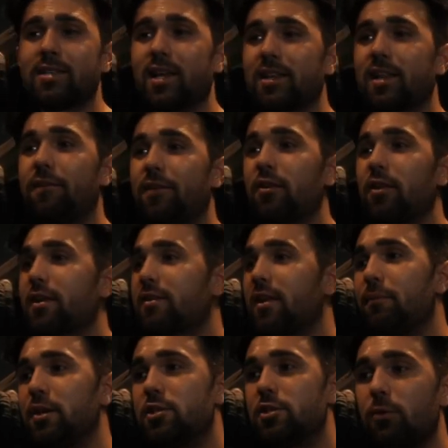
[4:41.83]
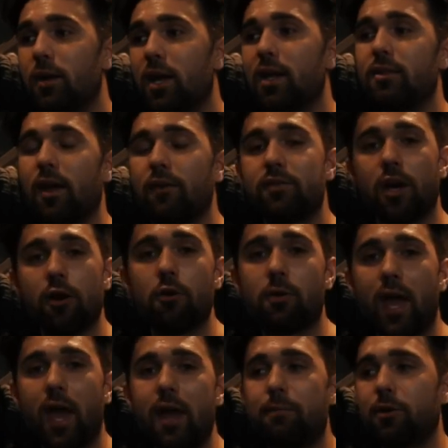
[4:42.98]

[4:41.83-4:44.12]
is that they feel like they've been doing it, they've done okay,